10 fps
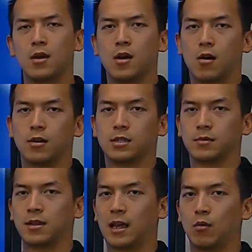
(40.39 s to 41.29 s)
or something
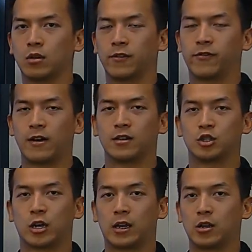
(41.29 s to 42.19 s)
that will
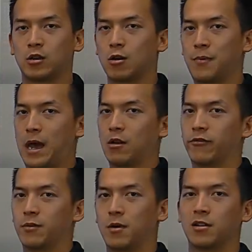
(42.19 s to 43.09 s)
differentiate your panel
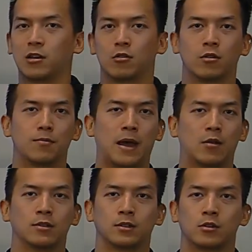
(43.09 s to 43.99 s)
from all the other
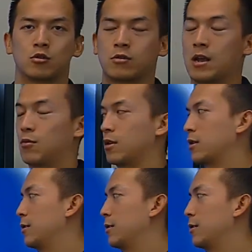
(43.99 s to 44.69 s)
panels on your network.